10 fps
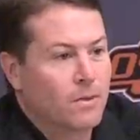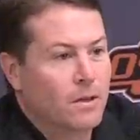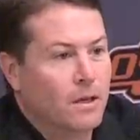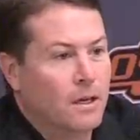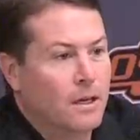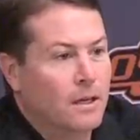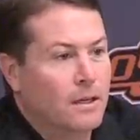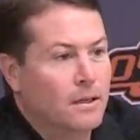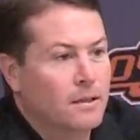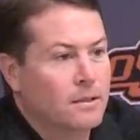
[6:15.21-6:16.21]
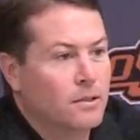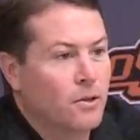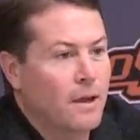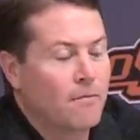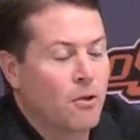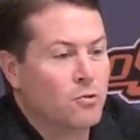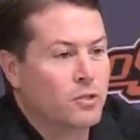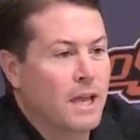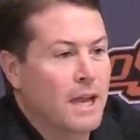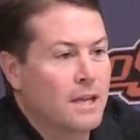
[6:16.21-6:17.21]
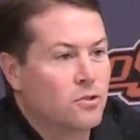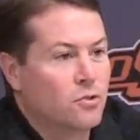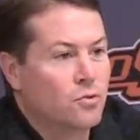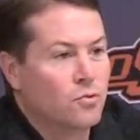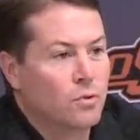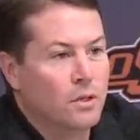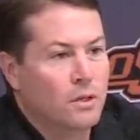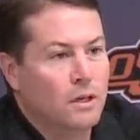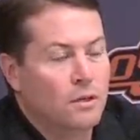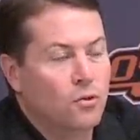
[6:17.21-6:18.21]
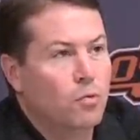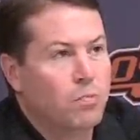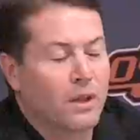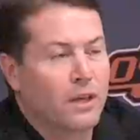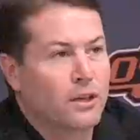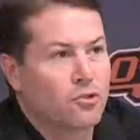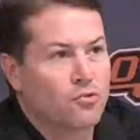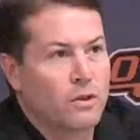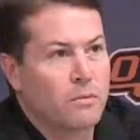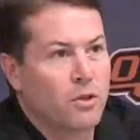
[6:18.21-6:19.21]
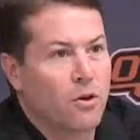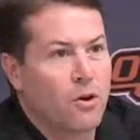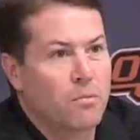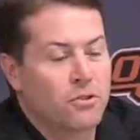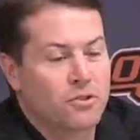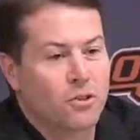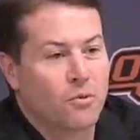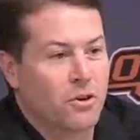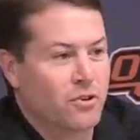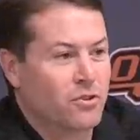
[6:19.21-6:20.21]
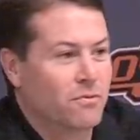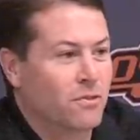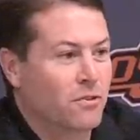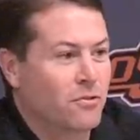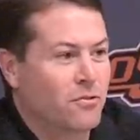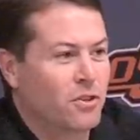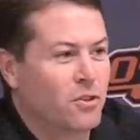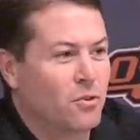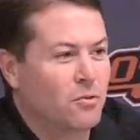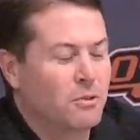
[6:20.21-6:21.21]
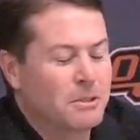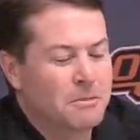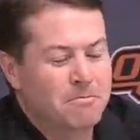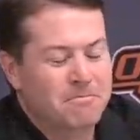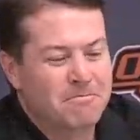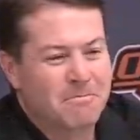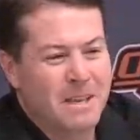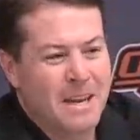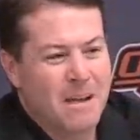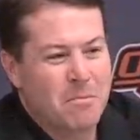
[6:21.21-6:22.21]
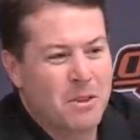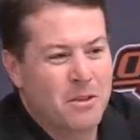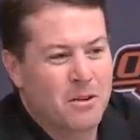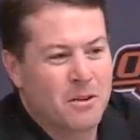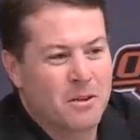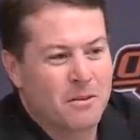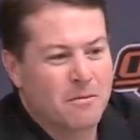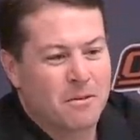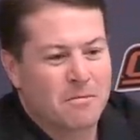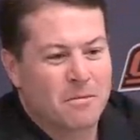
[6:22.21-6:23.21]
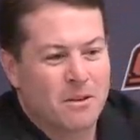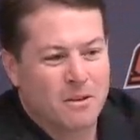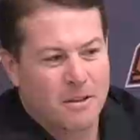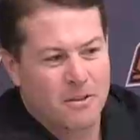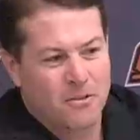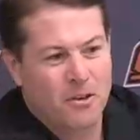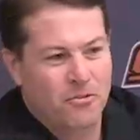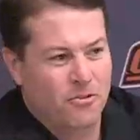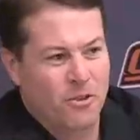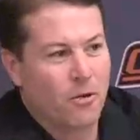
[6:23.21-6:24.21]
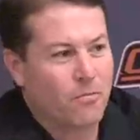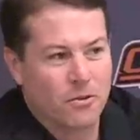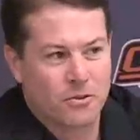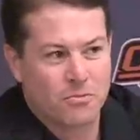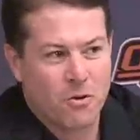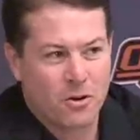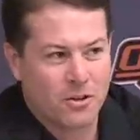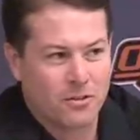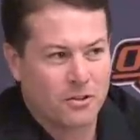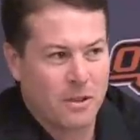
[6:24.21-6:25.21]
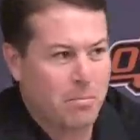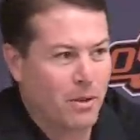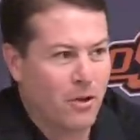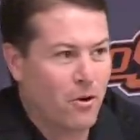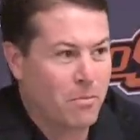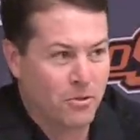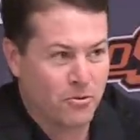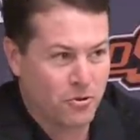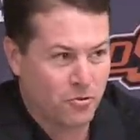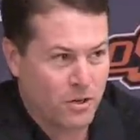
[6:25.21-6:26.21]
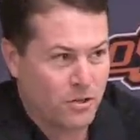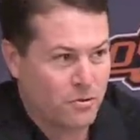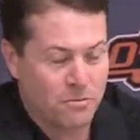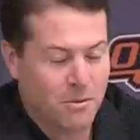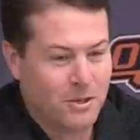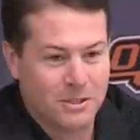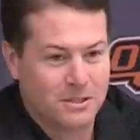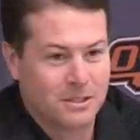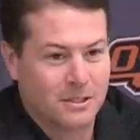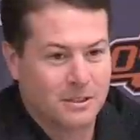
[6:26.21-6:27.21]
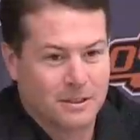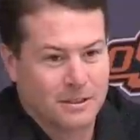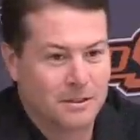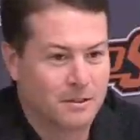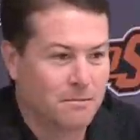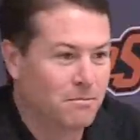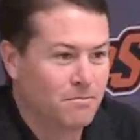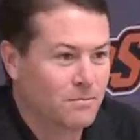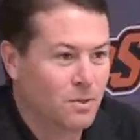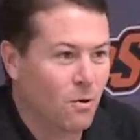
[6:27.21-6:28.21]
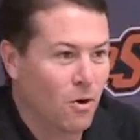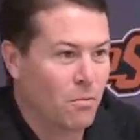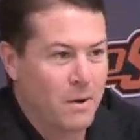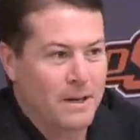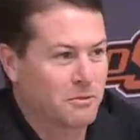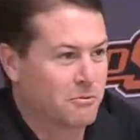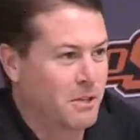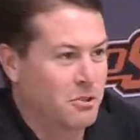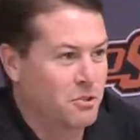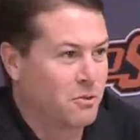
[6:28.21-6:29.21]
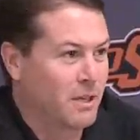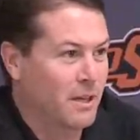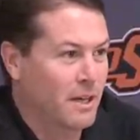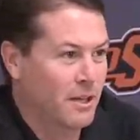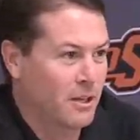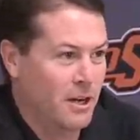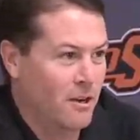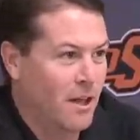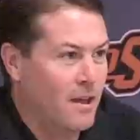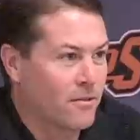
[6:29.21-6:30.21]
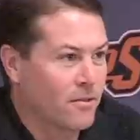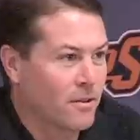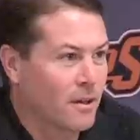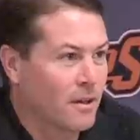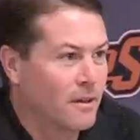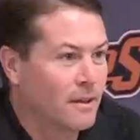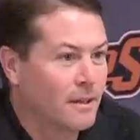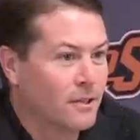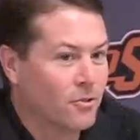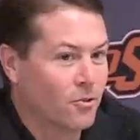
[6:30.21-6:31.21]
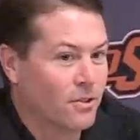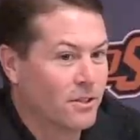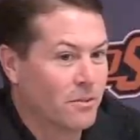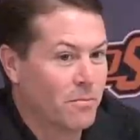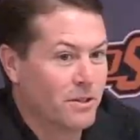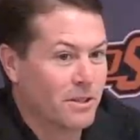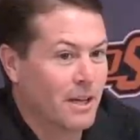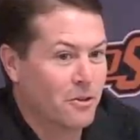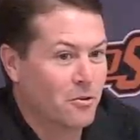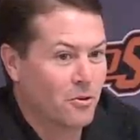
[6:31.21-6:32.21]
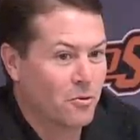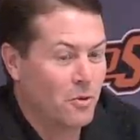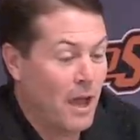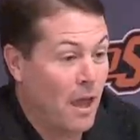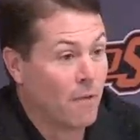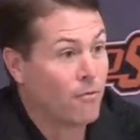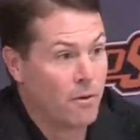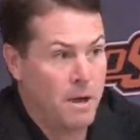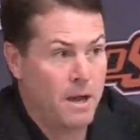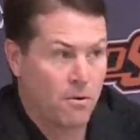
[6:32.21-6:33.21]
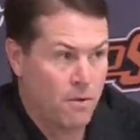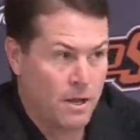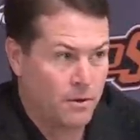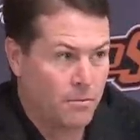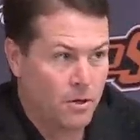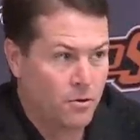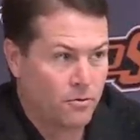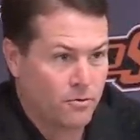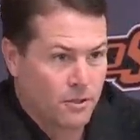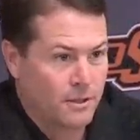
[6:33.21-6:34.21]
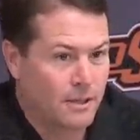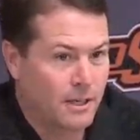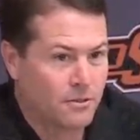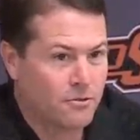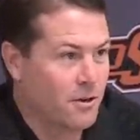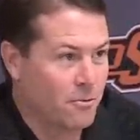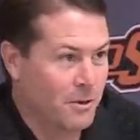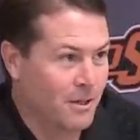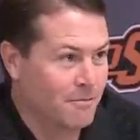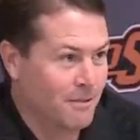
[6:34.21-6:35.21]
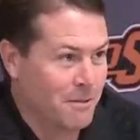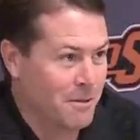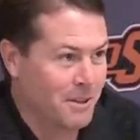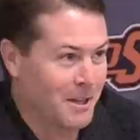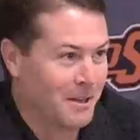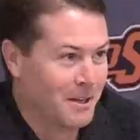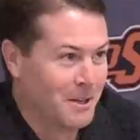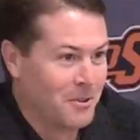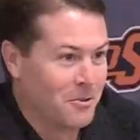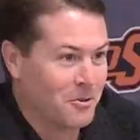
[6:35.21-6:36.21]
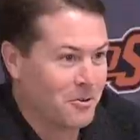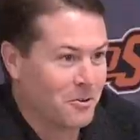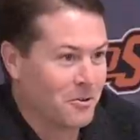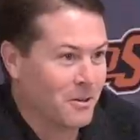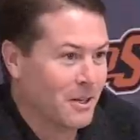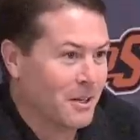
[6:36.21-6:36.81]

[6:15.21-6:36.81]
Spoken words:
I've coached guys who played extremely hard, but still may not be as unselfish as Marcus is. They play hard, but they're still trying to shoot. Marcus could go a whole practice without shooting, and I could care less. So it's easy to praise a guy who everybody around him knows he's just trying to win. I mean, there's